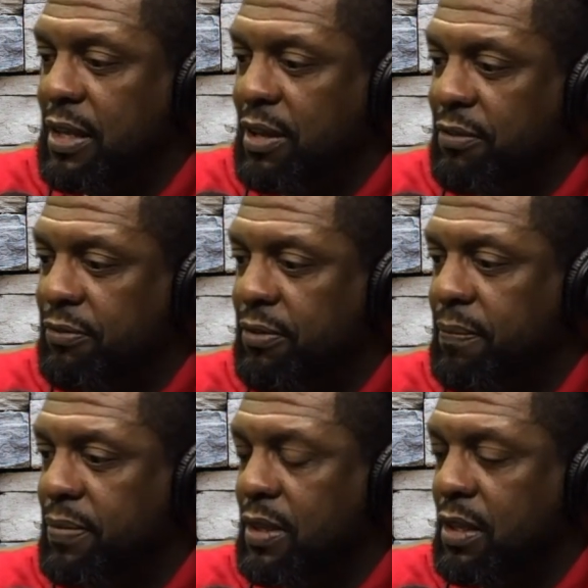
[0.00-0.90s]
if
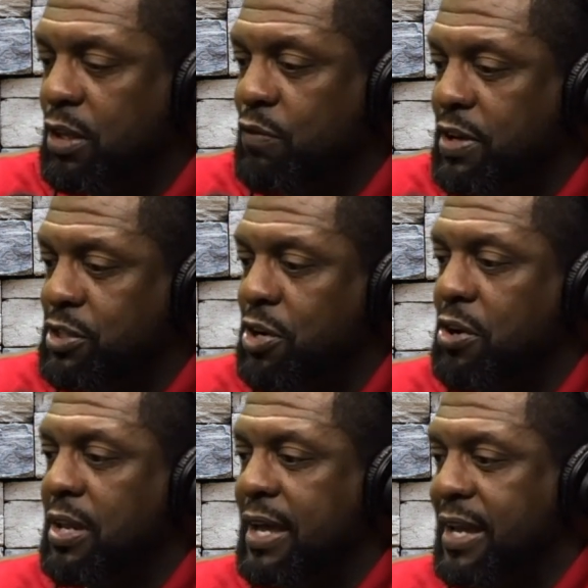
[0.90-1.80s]
you've
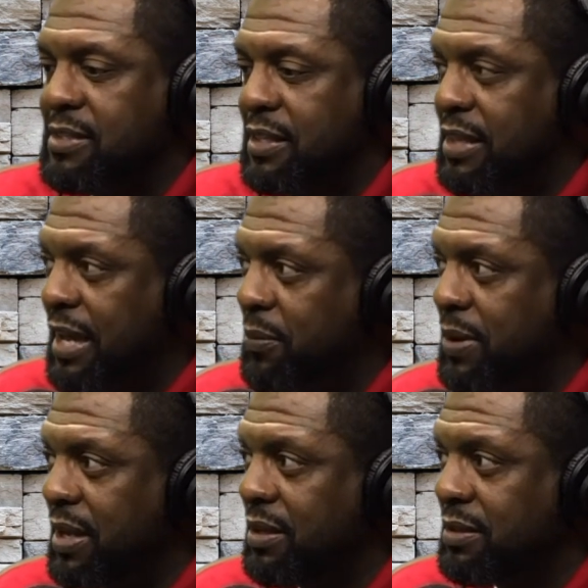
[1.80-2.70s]
internalized it that way.